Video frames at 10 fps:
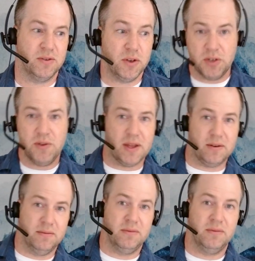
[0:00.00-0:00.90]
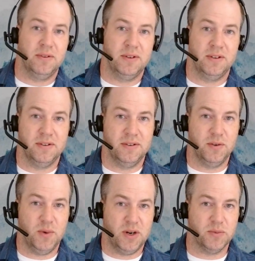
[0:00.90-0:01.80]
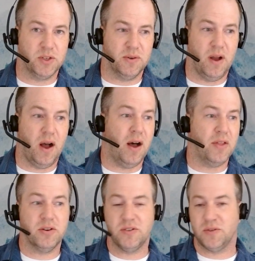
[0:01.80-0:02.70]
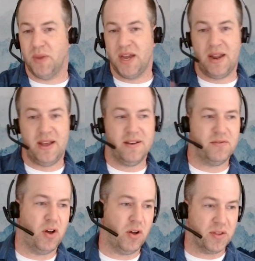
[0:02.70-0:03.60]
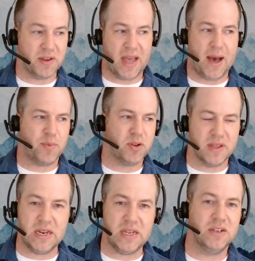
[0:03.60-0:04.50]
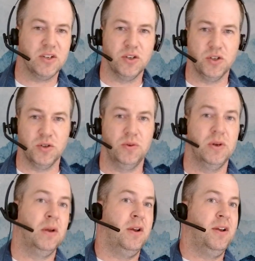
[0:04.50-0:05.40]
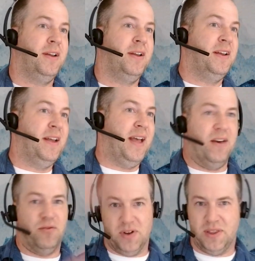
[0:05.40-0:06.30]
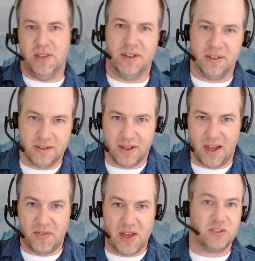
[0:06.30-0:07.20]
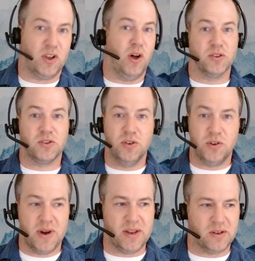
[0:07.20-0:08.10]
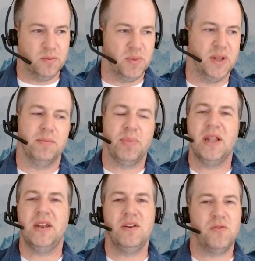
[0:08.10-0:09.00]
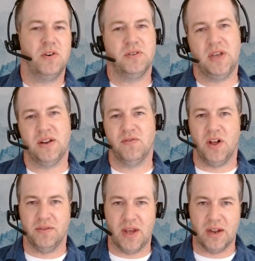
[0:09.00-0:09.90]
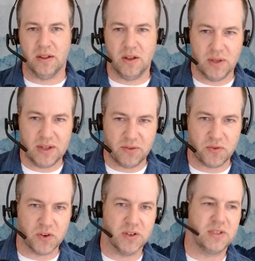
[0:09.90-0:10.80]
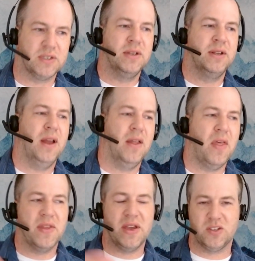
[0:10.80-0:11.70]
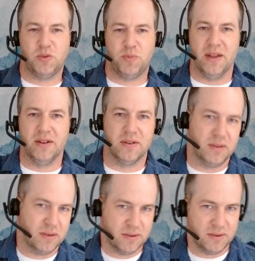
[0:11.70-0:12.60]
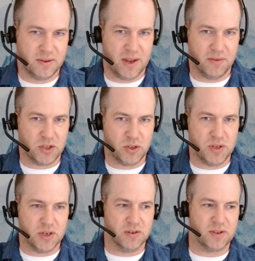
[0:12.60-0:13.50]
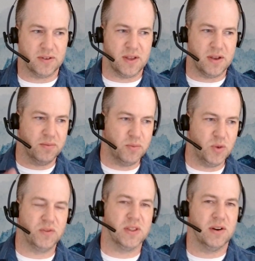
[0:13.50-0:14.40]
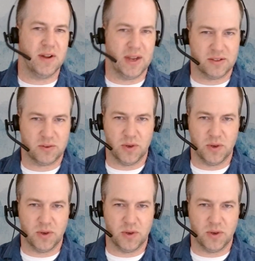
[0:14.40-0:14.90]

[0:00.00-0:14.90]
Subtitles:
You can do that. You're welcome to. Others might have all the capital they need to do everything, and that's also great. But plenty of folks get involved at a low level first, and then they expand every 2 years as they move to their next